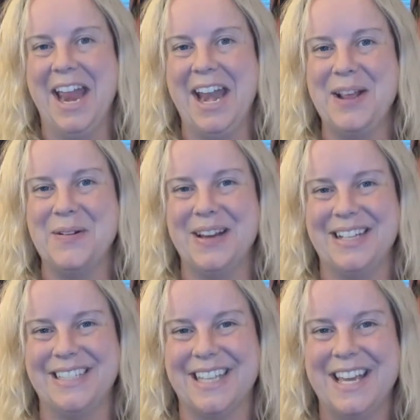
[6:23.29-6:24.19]

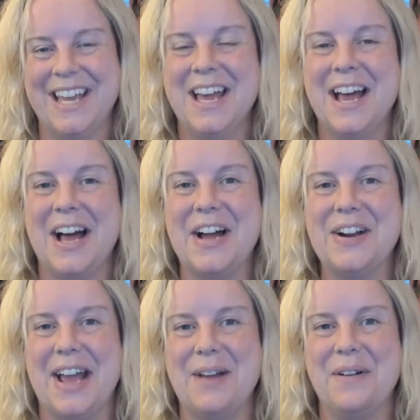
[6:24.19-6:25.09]
Anyways, all
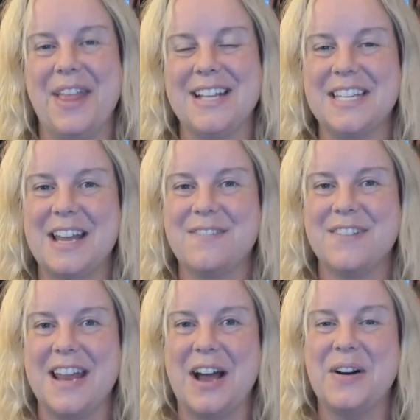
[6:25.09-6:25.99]
right. Well, that's enough
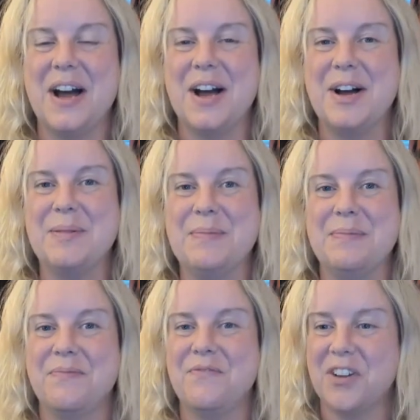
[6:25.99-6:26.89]
for now.
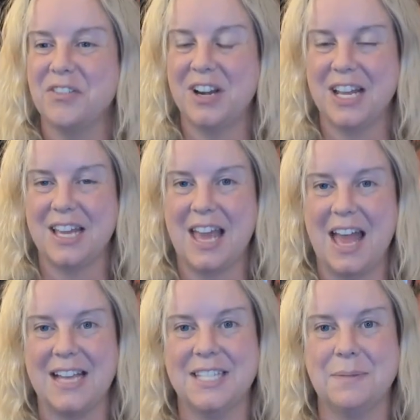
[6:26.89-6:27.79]
Feel free to
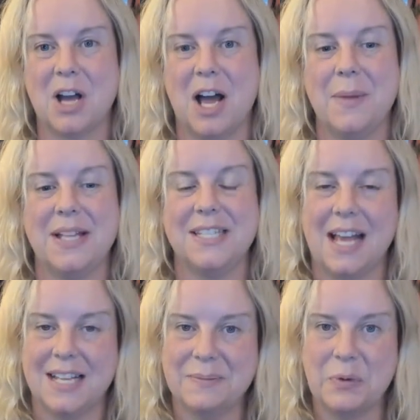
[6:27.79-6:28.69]
add some comments,
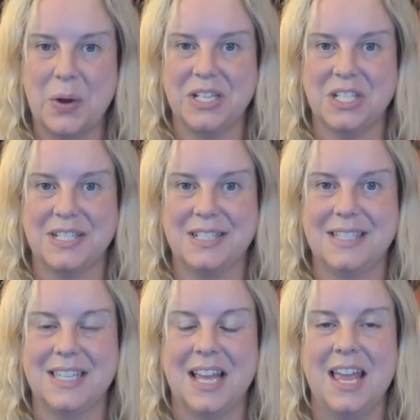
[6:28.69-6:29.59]
ask some
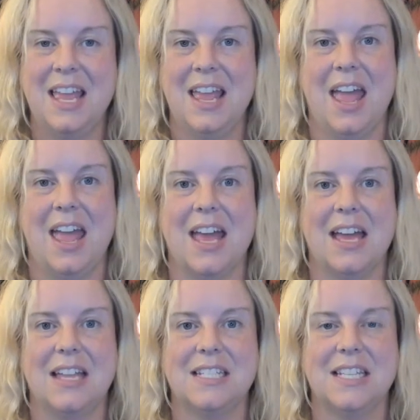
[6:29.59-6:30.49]
questions,
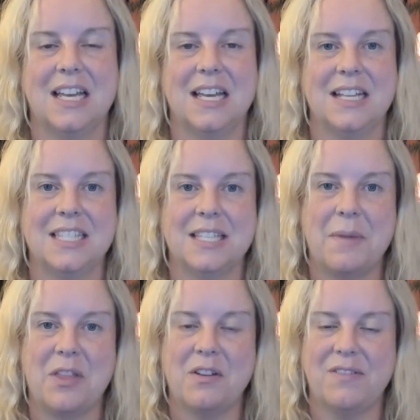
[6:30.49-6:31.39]
and
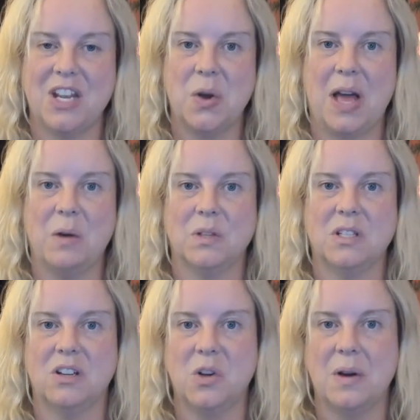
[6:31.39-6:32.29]
some other video I will
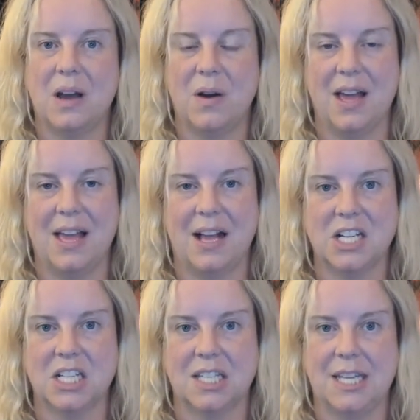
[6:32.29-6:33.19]
show you how I
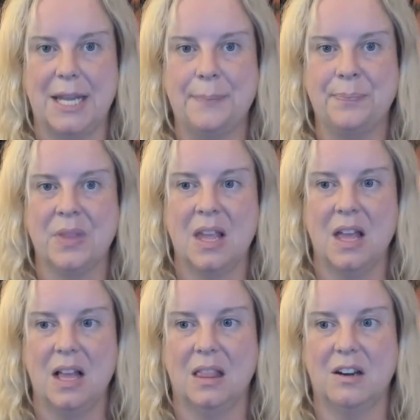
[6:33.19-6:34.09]
actually
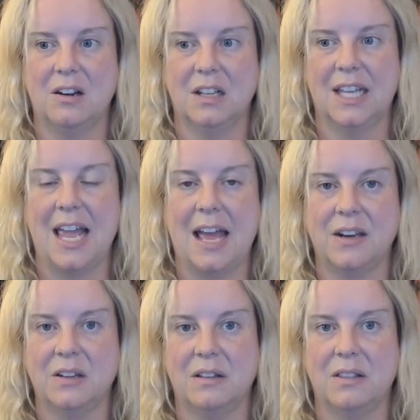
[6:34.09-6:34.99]
literally
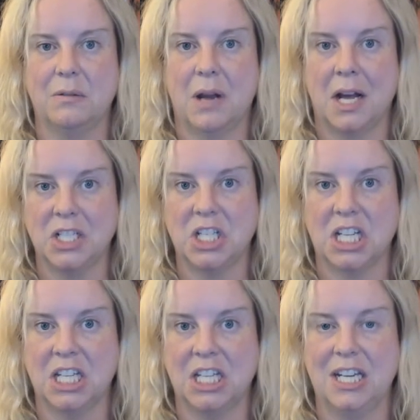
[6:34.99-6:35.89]
handle the raw
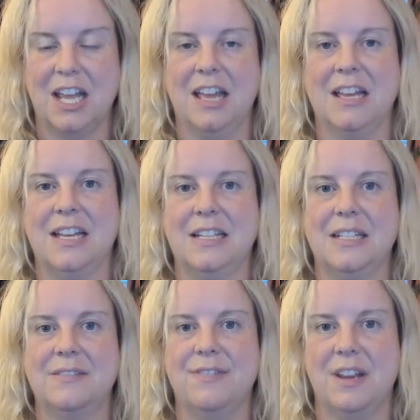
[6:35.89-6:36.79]
chicken
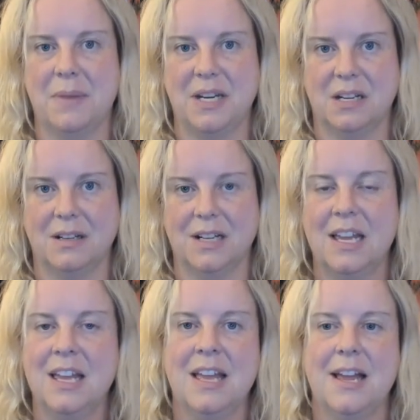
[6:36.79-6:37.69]
and feed my dog.
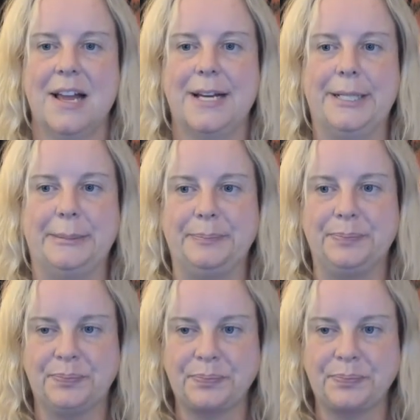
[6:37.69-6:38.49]
Um,